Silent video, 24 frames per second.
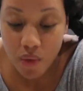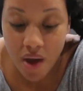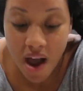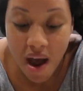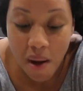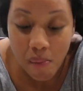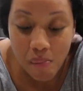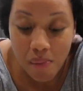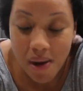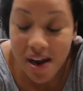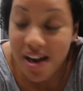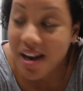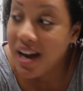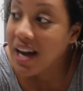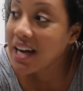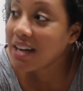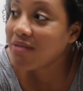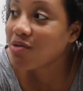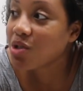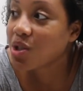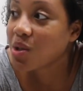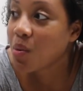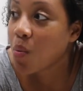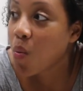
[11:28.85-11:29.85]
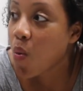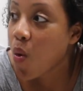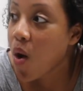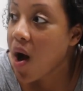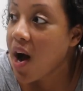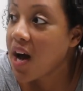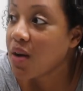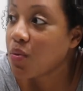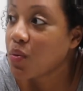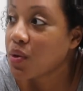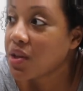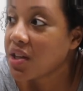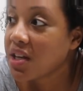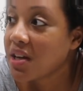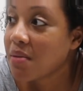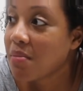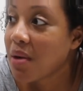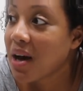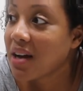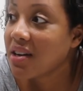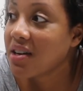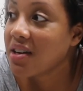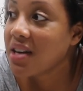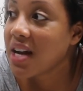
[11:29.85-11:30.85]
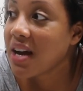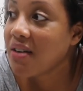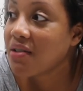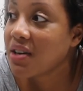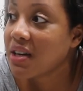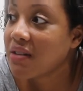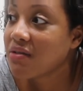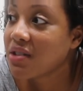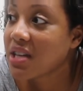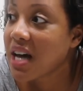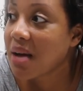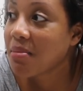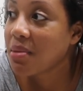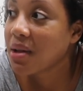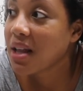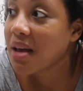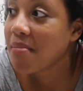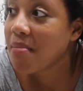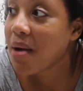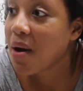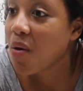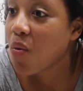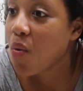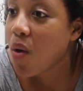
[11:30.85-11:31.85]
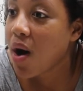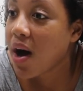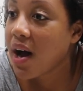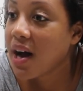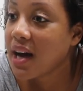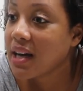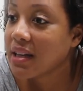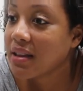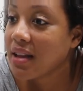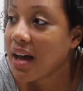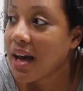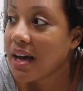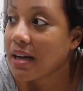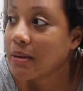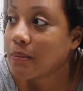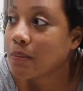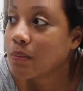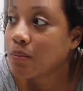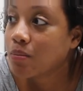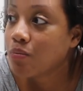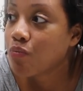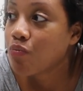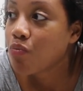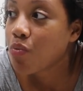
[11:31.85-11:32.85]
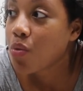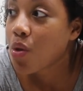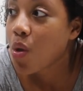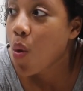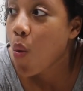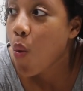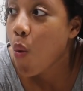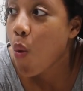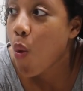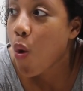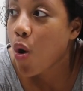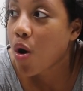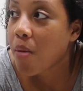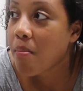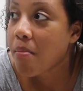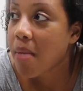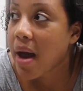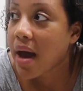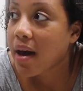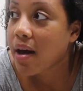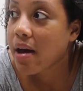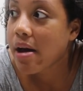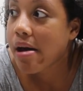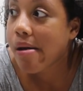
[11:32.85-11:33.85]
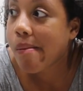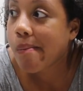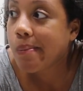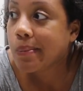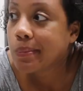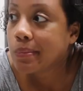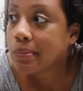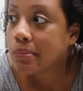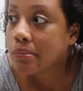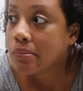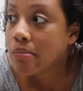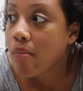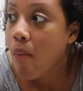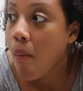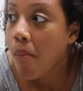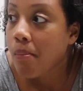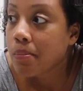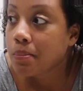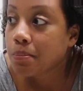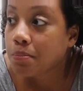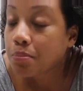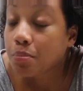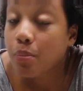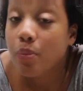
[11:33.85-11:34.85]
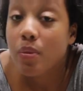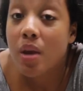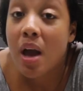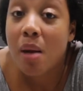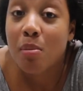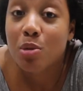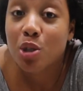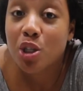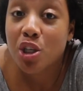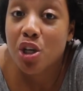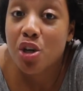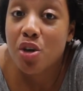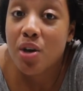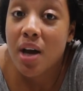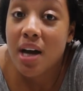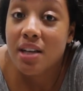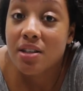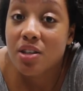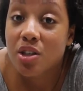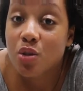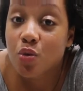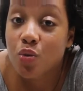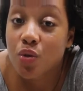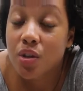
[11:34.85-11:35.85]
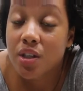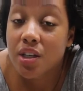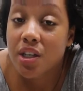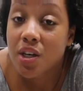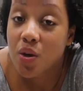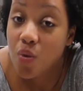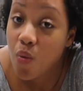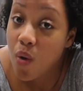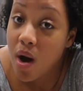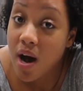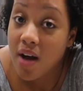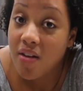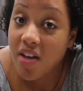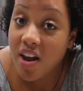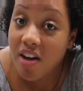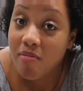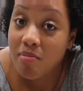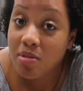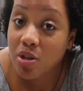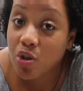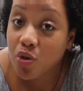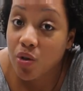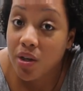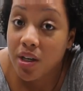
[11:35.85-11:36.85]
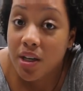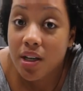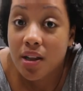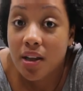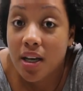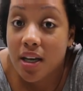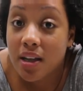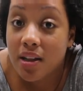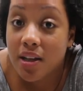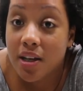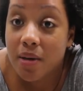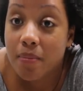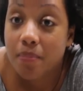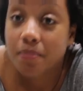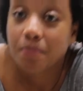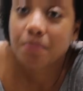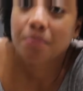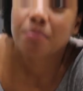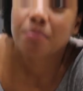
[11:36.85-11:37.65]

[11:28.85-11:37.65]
I might have some wine with it, but I didn't have enough time to let my wine like warm back up. I'm gonna show you guys this really good wine that I've been drinking lately.